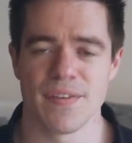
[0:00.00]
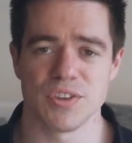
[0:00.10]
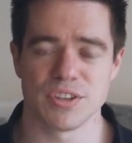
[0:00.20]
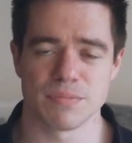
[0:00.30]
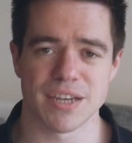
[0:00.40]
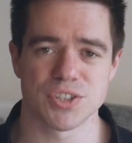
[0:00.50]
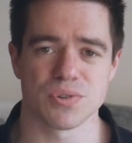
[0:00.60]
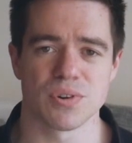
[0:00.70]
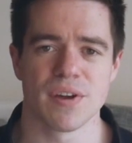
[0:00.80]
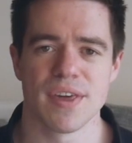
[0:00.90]
You need to make
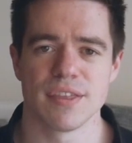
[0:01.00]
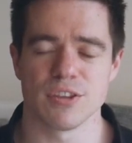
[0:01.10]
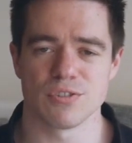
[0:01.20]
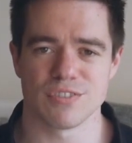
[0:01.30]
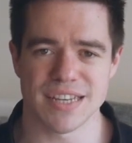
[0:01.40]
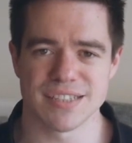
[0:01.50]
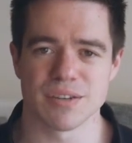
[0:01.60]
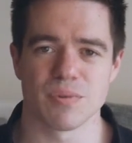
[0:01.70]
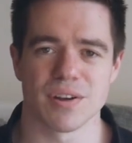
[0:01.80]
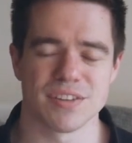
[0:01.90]
sure that you're eating well.